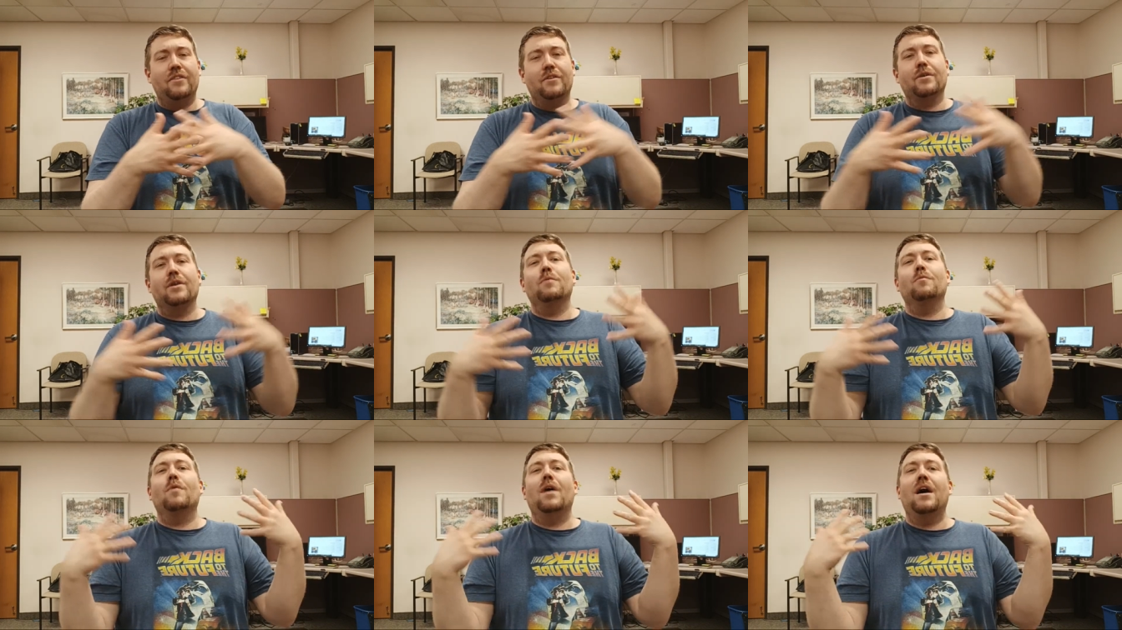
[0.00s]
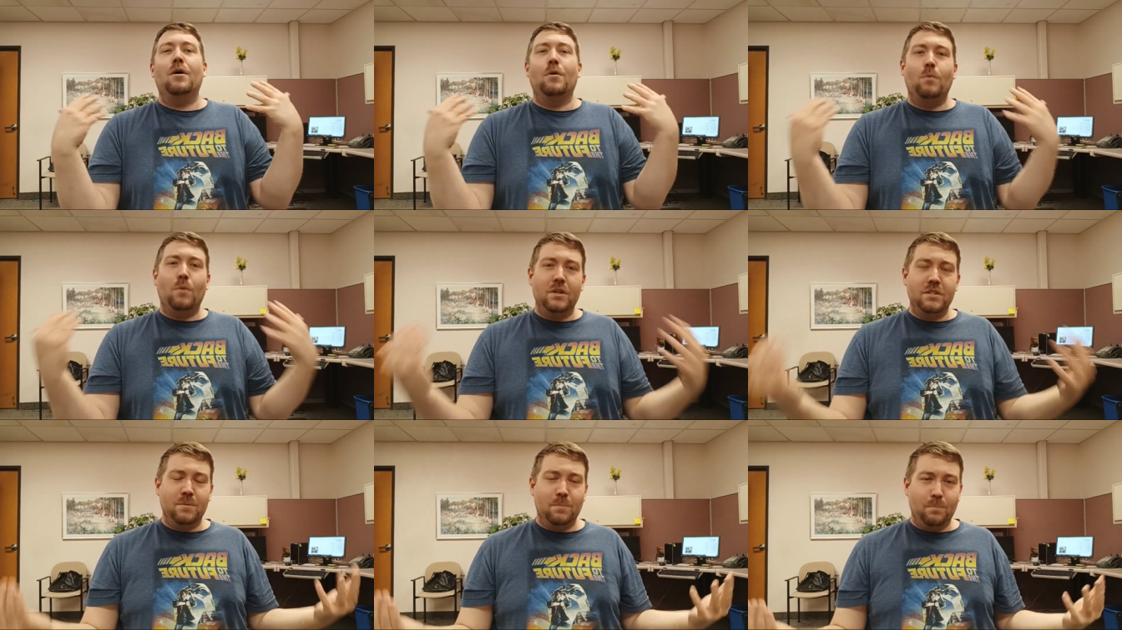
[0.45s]
and while it
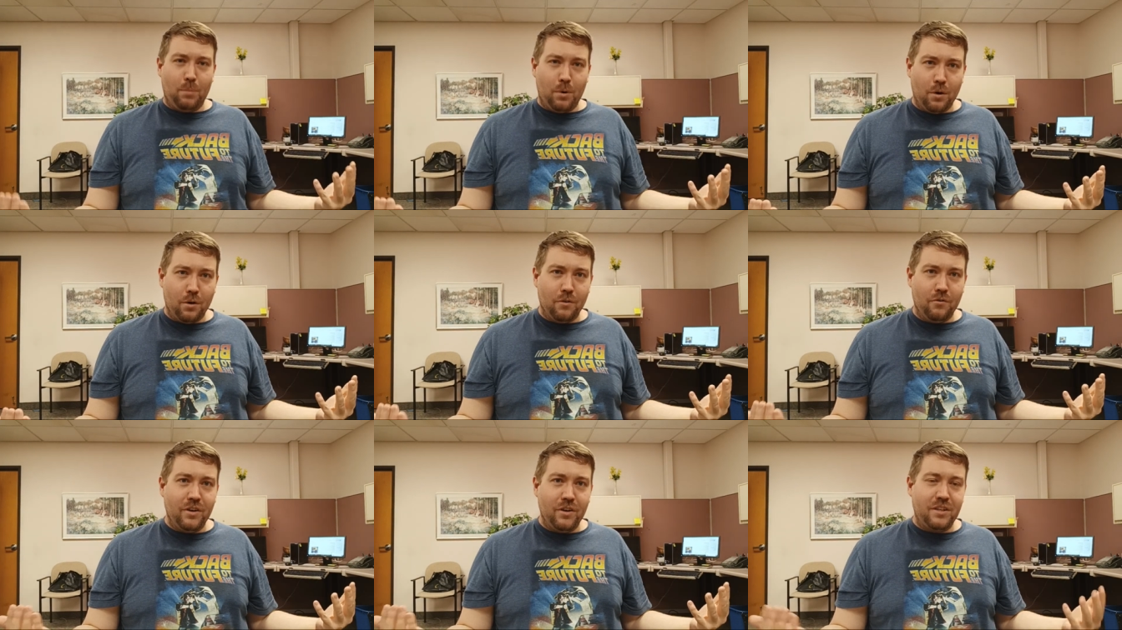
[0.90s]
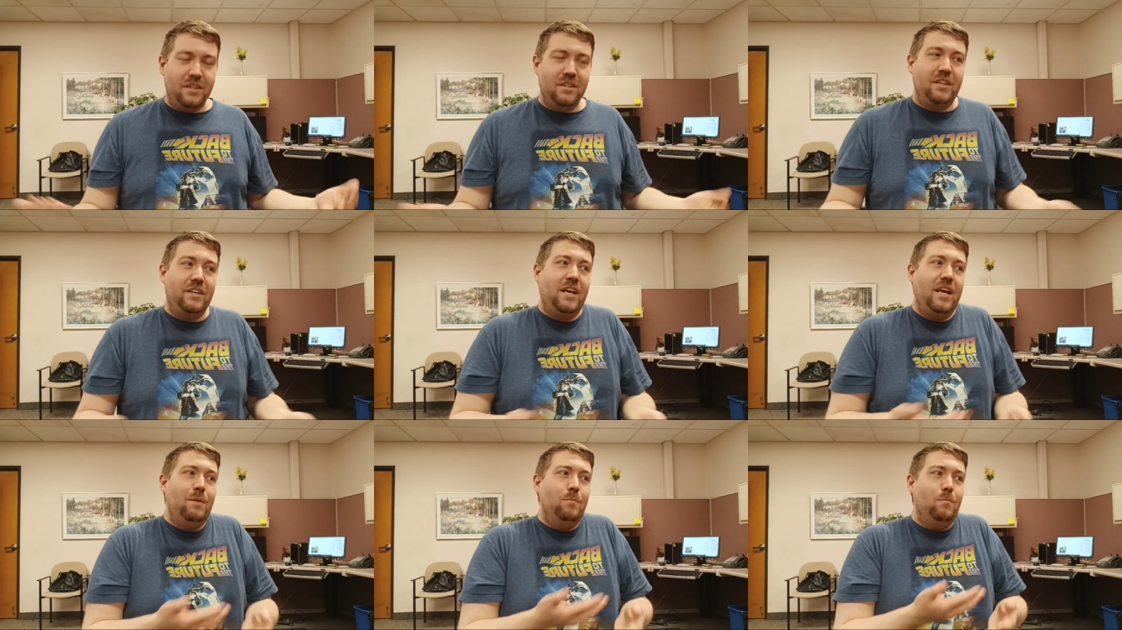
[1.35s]
wasn't perfect and the
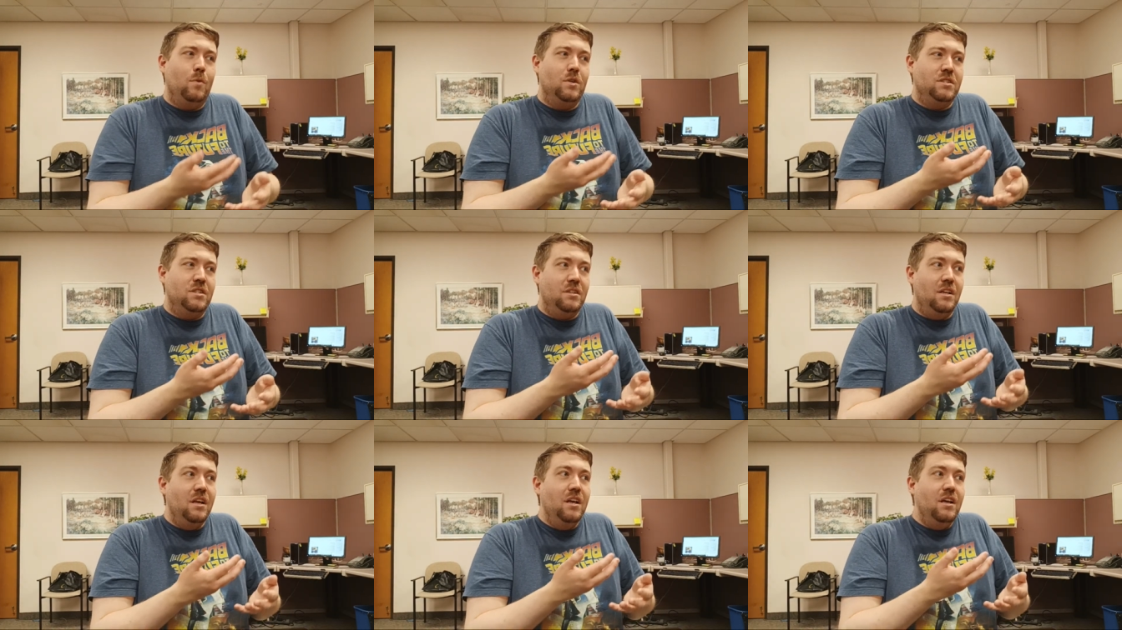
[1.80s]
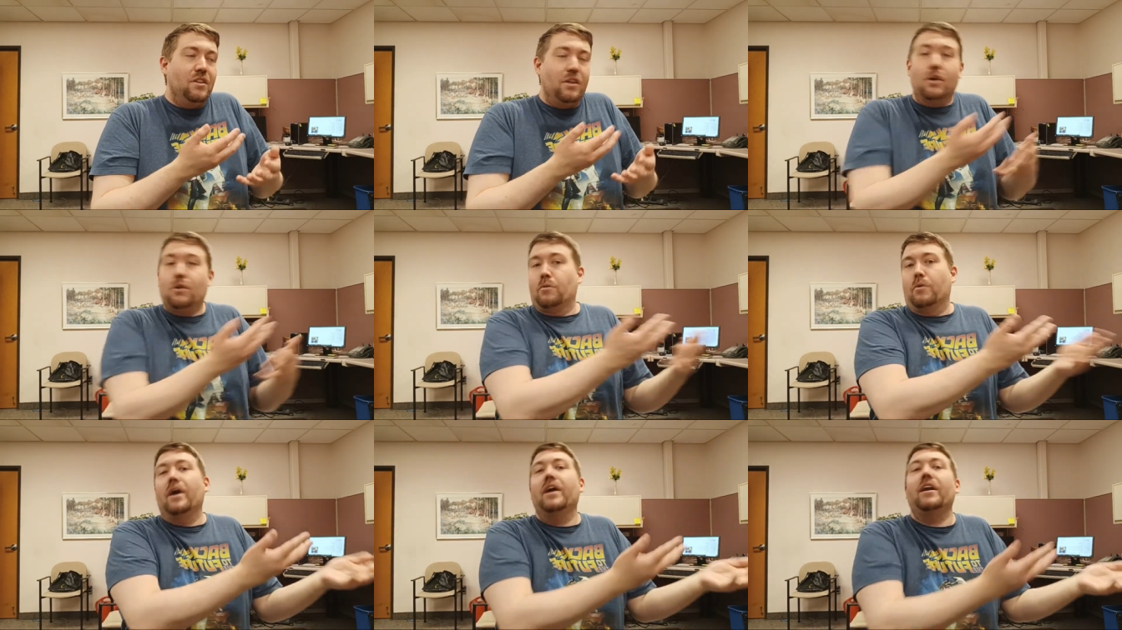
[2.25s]
game wasn't the
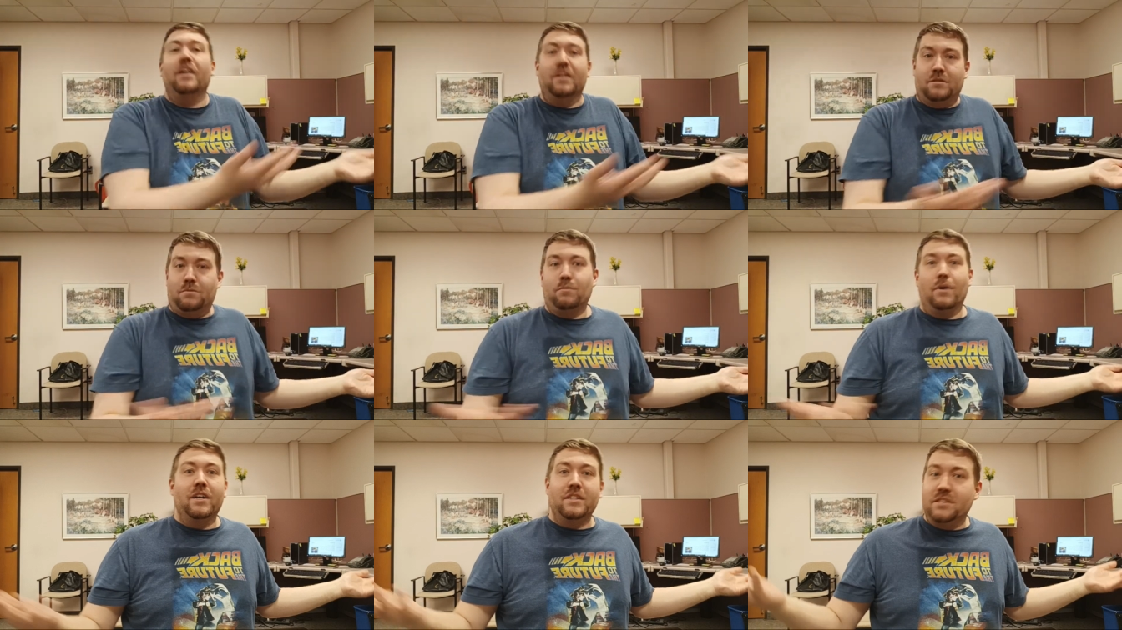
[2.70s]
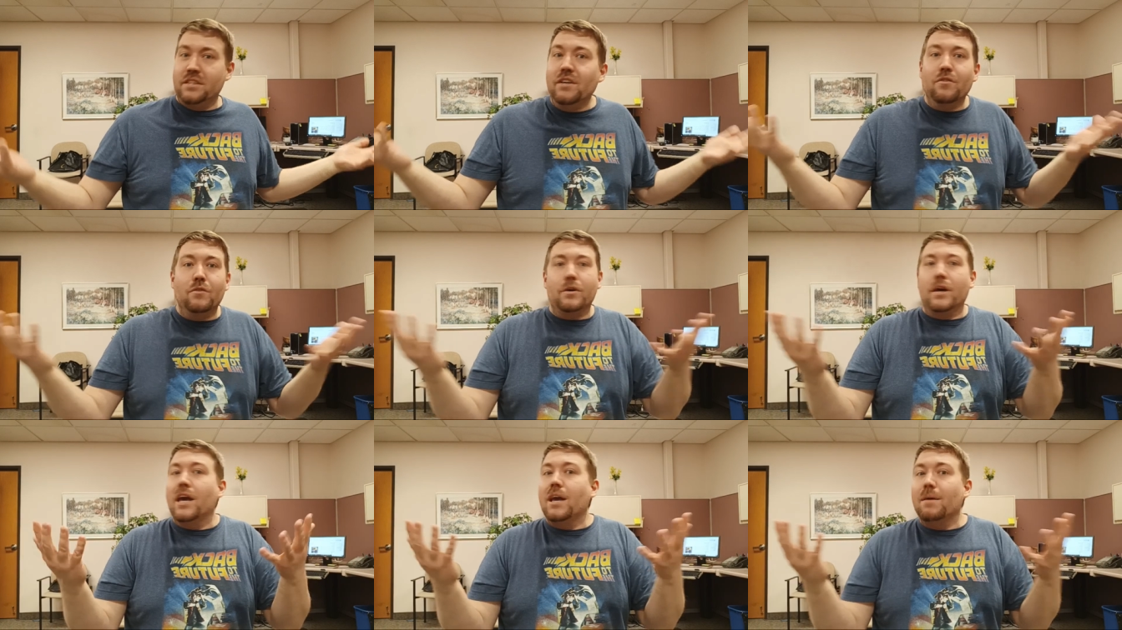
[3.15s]
greatest Resident
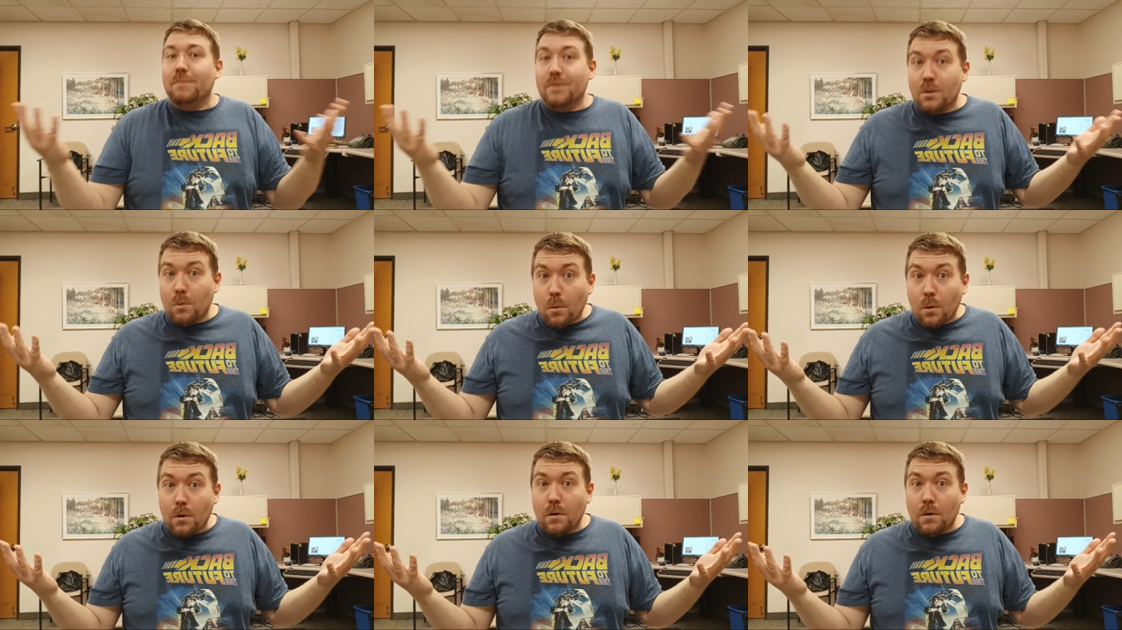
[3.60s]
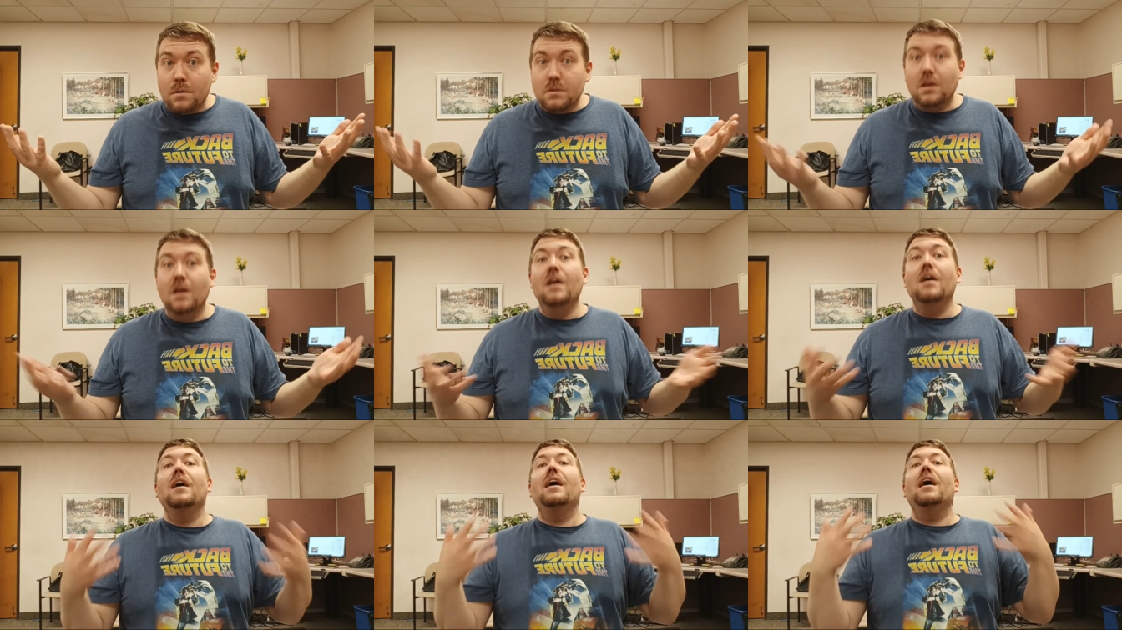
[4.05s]
Evil game in the world,
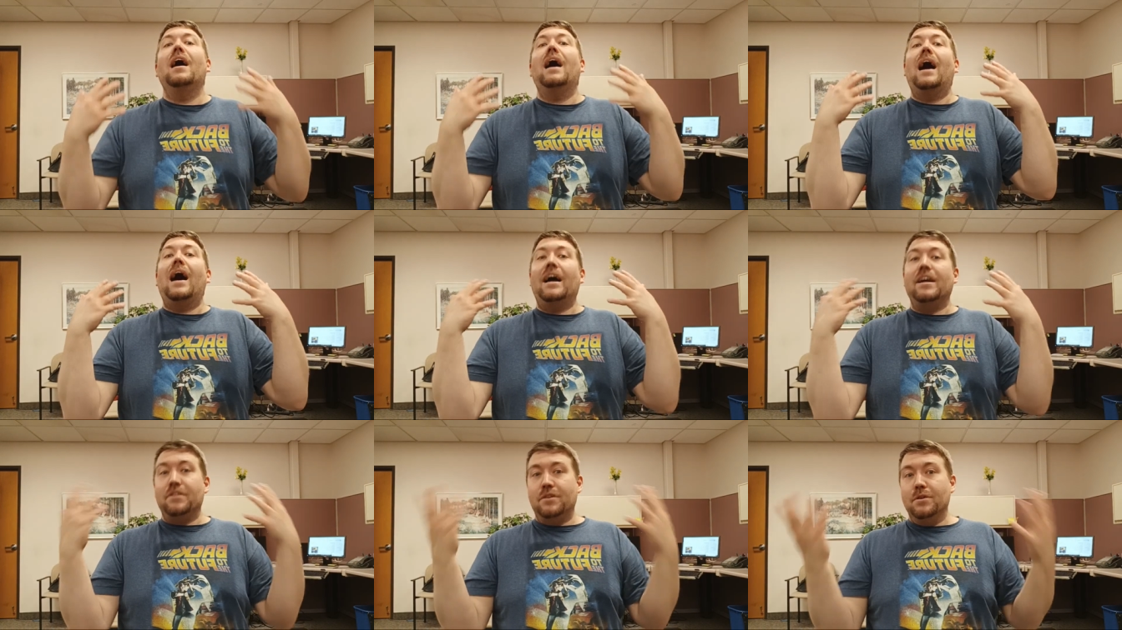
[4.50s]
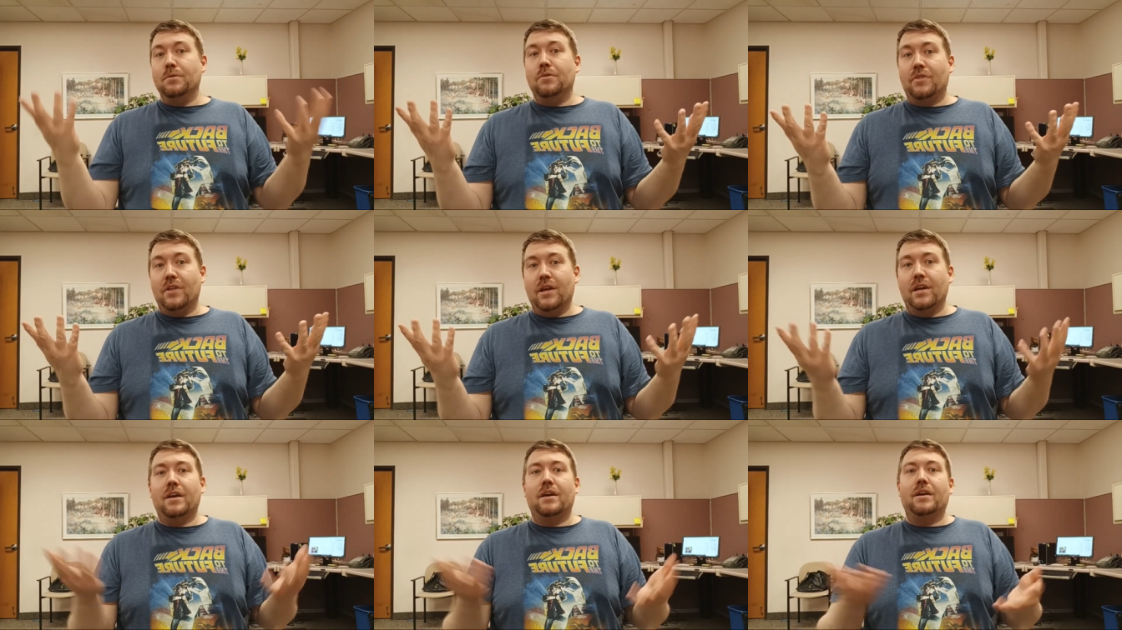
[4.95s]
I do
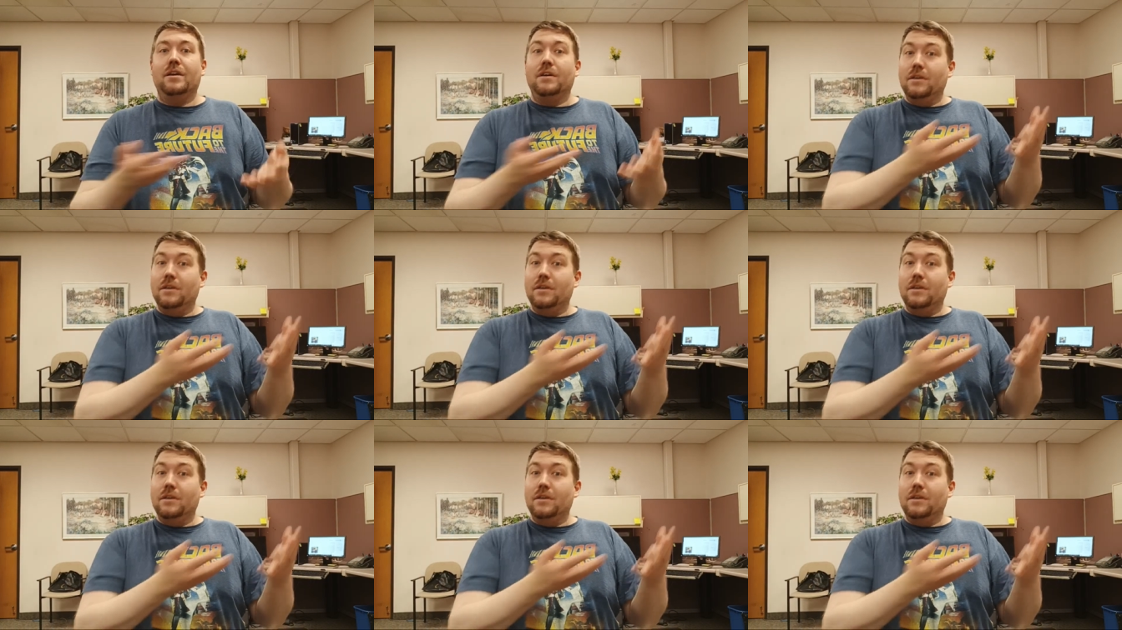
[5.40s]
think